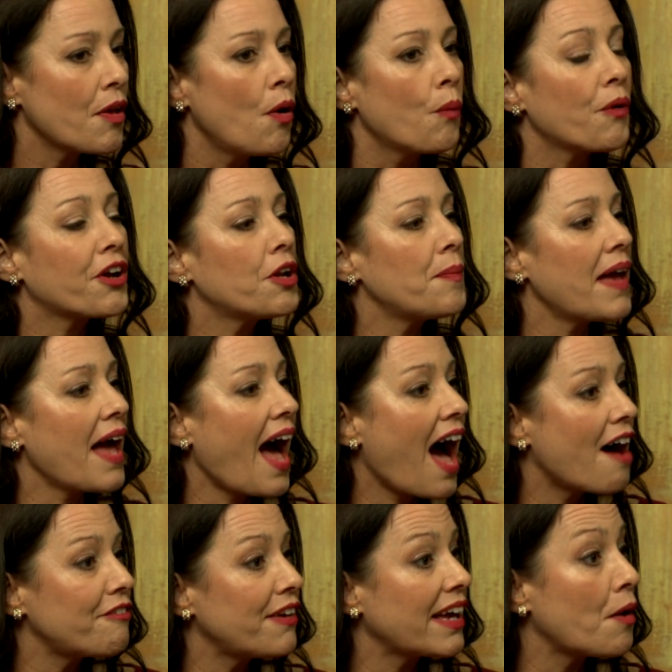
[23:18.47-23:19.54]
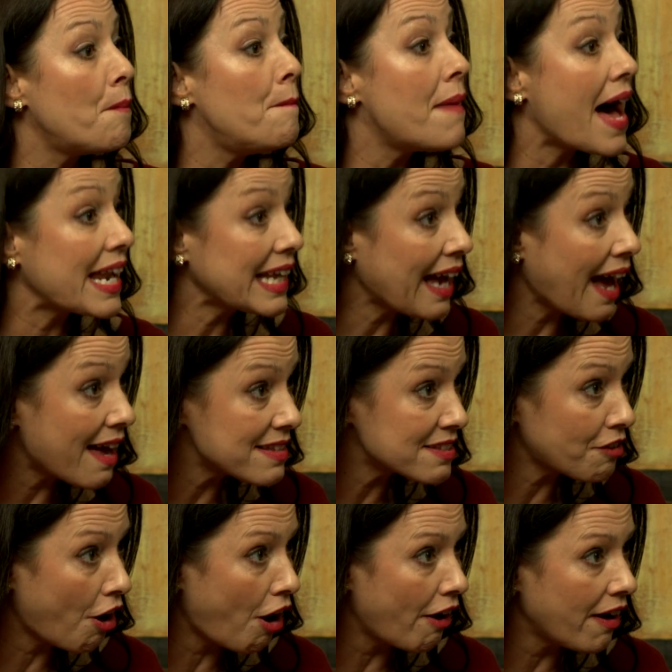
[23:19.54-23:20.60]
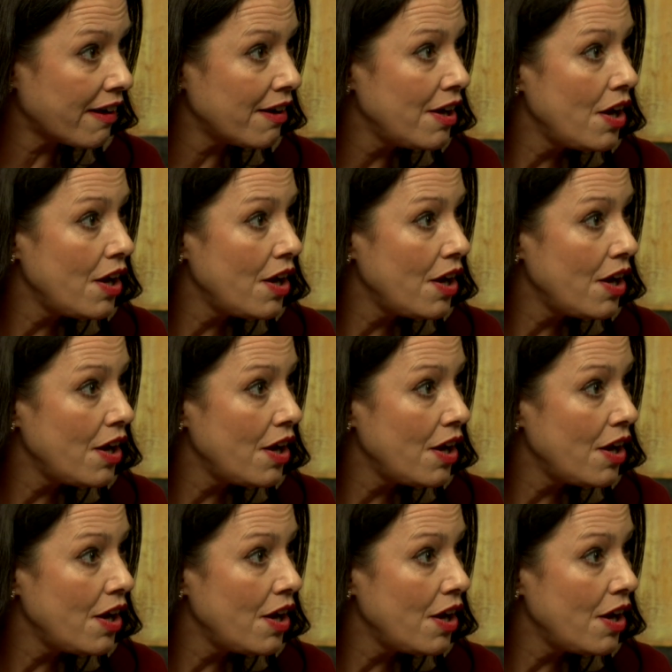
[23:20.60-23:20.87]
We're going to be having Madagascar,